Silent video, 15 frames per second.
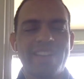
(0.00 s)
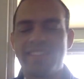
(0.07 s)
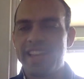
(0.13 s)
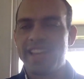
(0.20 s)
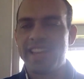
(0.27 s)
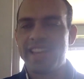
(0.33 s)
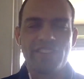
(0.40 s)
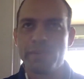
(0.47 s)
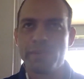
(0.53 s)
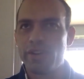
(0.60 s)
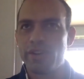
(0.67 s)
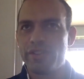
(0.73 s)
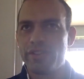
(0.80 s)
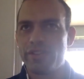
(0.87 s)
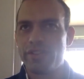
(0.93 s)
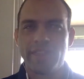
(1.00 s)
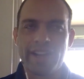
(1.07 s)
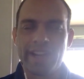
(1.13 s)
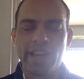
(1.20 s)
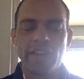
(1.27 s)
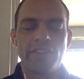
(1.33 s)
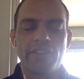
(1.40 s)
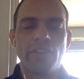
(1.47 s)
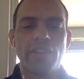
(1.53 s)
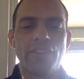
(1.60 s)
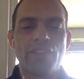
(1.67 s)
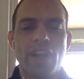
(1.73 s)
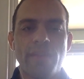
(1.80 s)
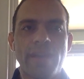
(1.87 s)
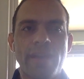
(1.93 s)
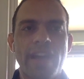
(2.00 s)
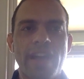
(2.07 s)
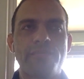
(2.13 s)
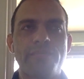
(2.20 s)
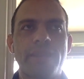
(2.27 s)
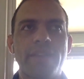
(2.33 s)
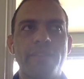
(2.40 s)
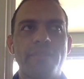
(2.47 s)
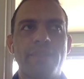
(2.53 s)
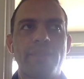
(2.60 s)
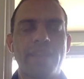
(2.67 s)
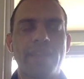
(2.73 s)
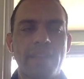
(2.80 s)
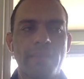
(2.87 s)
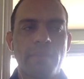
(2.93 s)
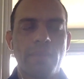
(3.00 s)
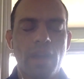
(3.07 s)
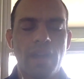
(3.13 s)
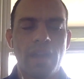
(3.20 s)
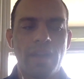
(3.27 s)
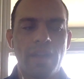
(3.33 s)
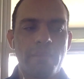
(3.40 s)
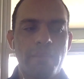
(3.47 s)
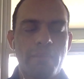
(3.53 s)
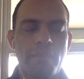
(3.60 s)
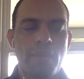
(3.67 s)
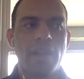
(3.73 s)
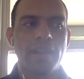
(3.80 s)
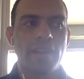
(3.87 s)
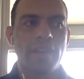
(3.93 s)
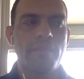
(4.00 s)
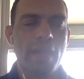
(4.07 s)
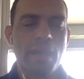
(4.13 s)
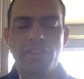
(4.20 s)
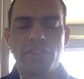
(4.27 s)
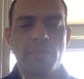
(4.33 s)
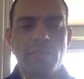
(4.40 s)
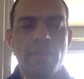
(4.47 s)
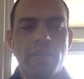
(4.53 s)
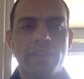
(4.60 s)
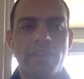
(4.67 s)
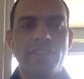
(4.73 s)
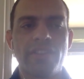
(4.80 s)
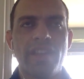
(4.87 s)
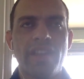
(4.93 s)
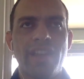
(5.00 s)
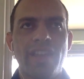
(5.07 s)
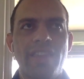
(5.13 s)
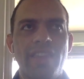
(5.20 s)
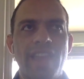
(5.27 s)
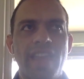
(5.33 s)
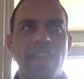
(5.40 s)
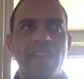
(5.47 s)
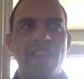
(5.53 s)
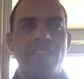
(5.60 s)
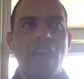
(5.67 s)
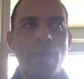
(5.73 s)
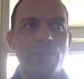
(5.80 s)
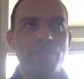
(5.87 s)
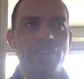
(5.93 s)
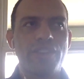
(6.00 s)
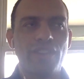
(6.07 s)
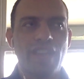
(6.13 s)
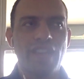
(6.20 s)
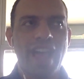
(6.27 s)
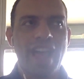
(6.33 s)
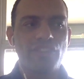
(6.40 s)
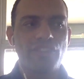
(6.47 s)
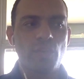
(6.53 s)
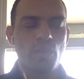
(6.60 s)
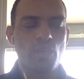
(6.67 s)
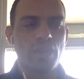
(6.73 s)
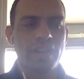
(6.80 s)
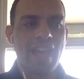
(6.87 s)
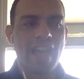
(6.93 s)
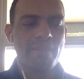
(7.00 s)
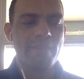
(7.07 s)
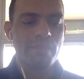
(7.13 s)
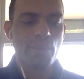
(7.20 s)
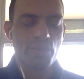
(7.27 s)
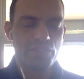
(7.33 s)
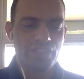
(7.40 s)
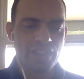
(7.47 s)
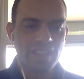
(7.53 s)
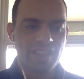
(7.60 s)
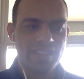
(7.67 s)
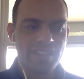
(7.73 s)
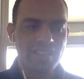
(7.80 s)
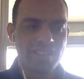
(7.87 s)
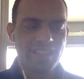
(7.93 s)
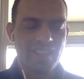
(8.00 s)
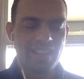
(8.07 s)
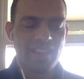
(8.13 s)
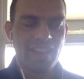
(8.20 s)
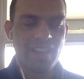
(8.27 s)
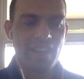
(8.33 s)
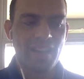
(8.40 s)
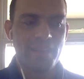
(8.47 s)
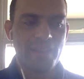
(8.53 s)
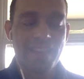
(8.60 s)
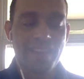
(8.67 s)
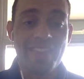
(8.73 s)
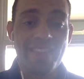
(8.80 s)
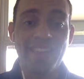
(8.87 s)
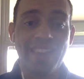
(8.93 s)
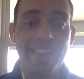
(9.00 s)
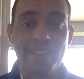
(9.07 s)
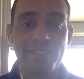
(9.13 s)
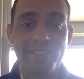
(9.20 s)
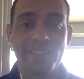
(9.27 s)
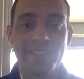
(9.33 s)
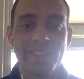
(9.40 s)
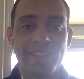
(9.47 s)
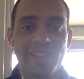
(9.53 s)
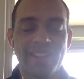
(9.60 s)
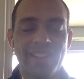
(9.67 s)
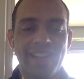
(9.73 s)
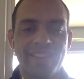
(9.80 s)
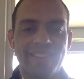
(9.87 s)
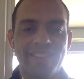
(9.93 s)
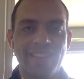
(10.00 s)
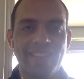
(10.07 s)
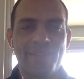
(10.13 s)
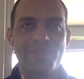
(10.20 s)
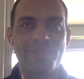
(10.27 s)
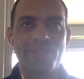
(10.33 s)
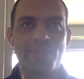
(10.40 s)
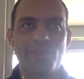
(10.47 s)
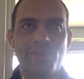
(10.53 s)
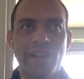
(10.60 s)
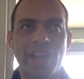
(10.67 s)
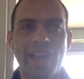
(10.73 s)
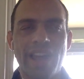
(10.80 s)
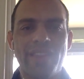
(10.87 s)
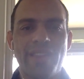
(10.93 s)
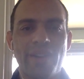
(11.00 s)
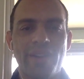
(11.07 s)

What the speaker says: to say conspiracy theory and get into all the drama aspect, but I think Monica and maybe some others, that was their last work at Mozilla, and then they left. Like, that was their work. And